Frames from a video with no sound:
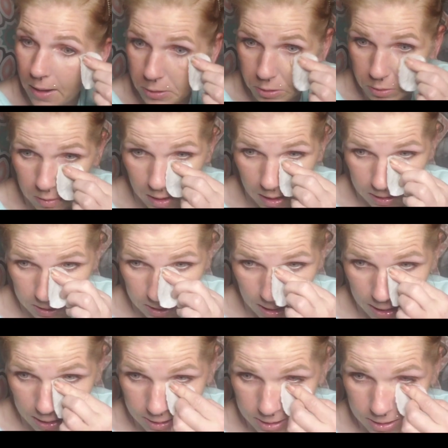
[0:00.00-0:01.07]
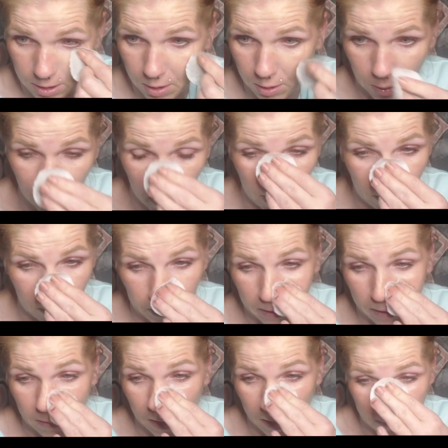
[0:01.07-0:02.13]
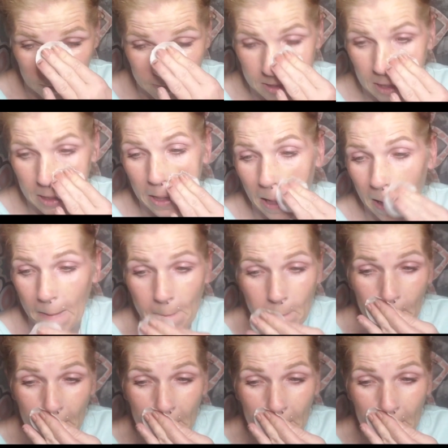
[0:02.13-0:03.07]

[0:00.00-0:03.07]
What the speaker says: I do like that, so I will say that.